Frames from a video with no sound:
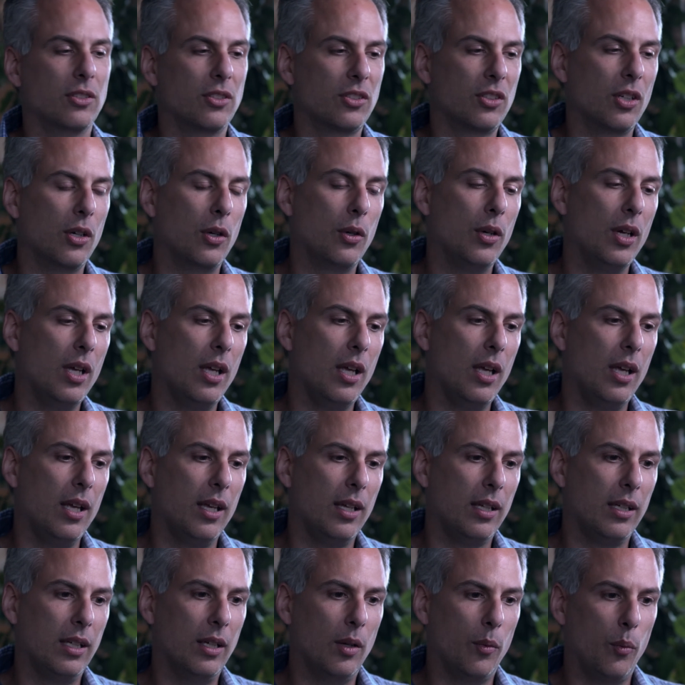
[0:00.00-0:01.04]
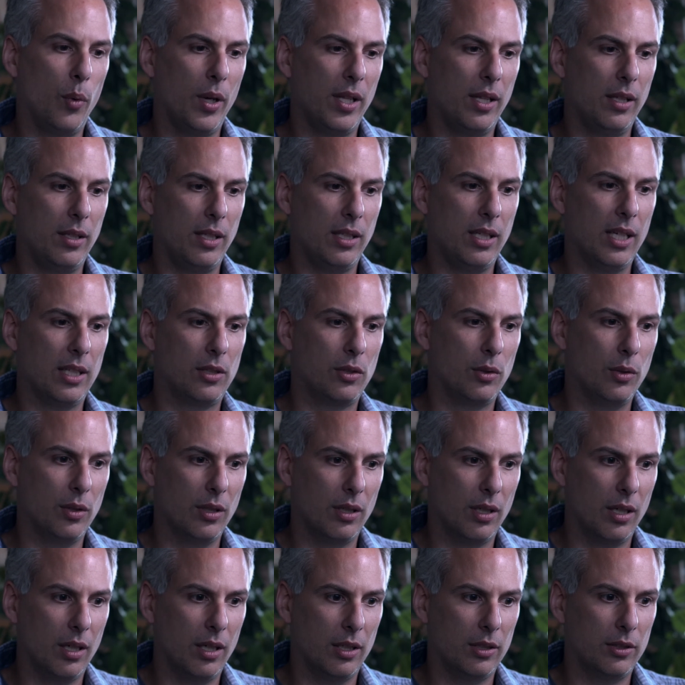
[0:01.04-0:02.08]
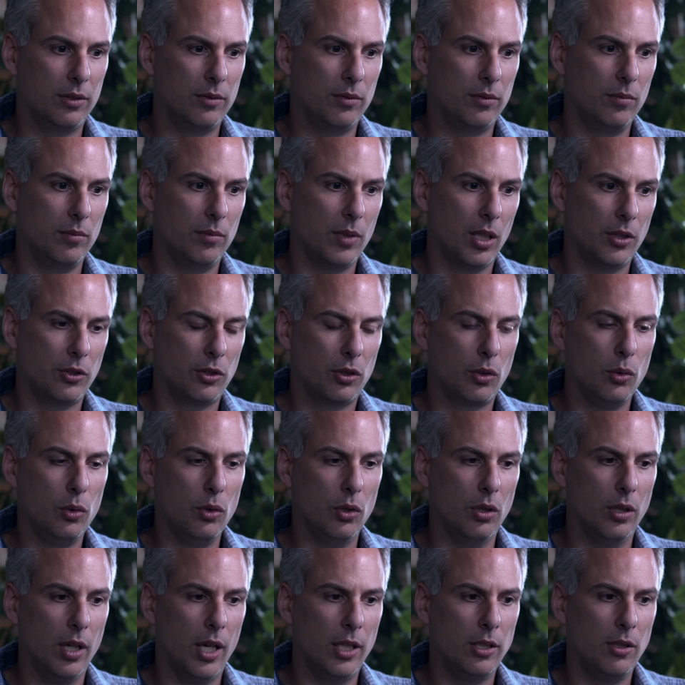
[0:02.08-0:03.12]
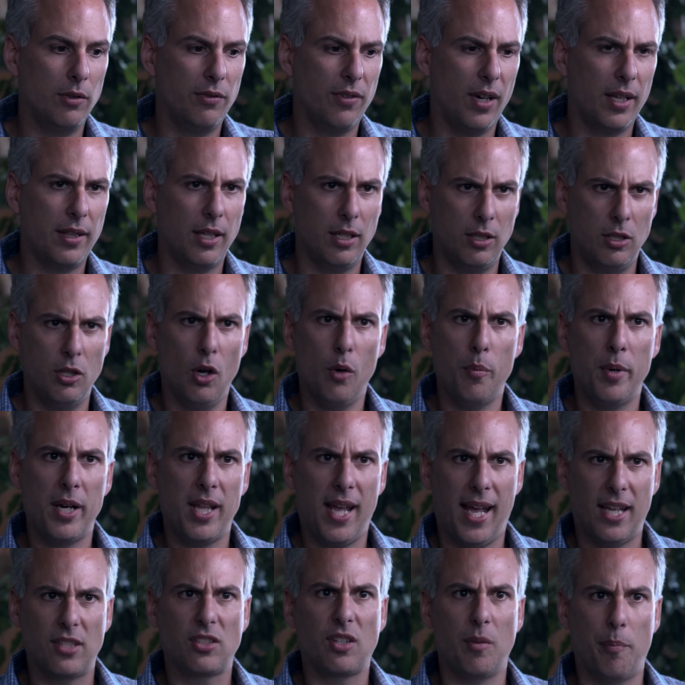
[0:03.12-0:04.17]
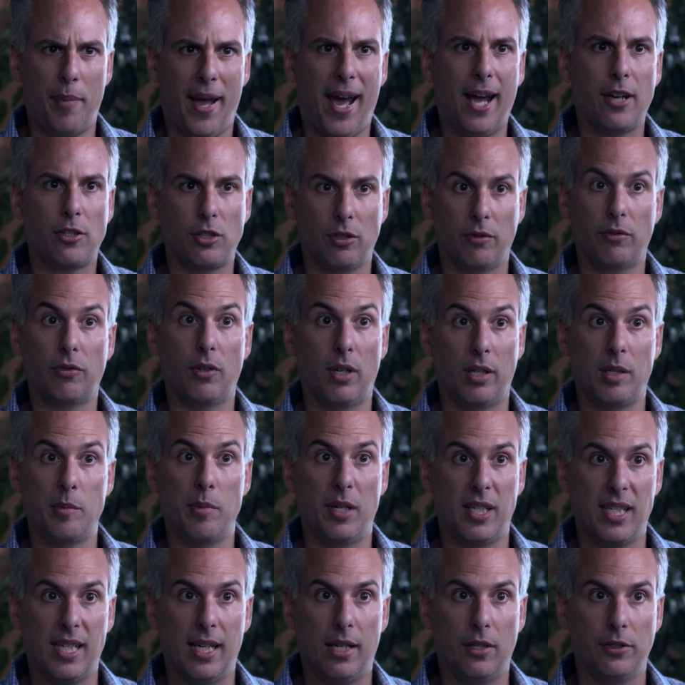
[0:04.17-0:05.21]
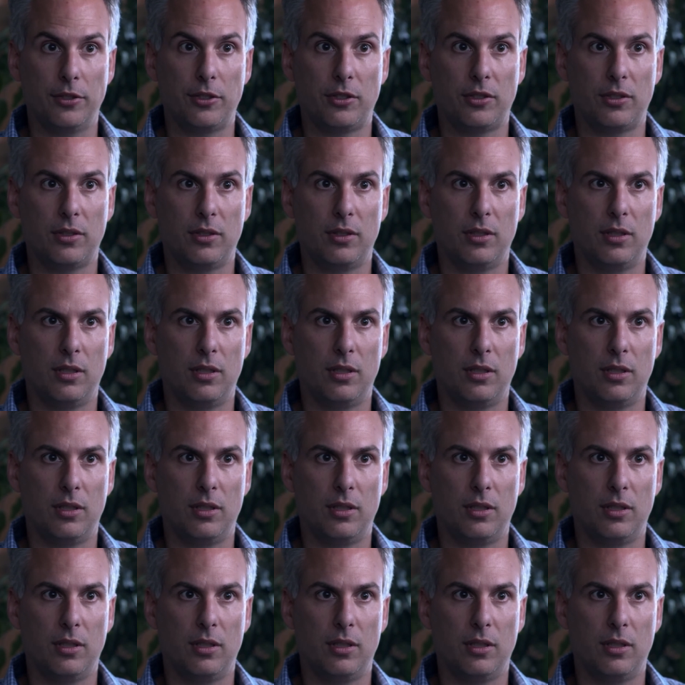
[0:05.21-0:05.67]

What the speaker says: So, when you get to a school and you find that nobody has compassion for anybody else,